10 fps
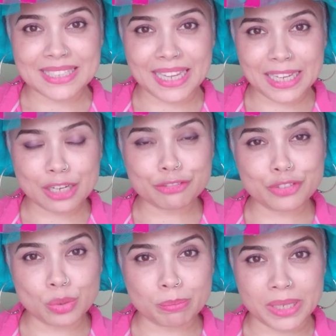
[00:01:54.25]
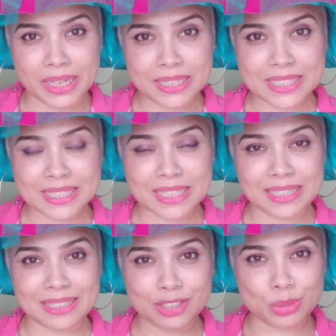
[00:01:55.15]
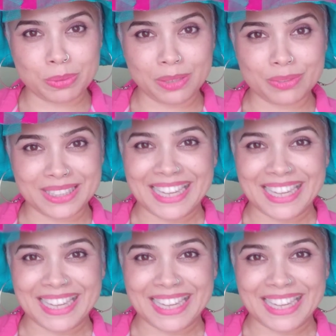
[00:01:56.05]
take a few minutes to be with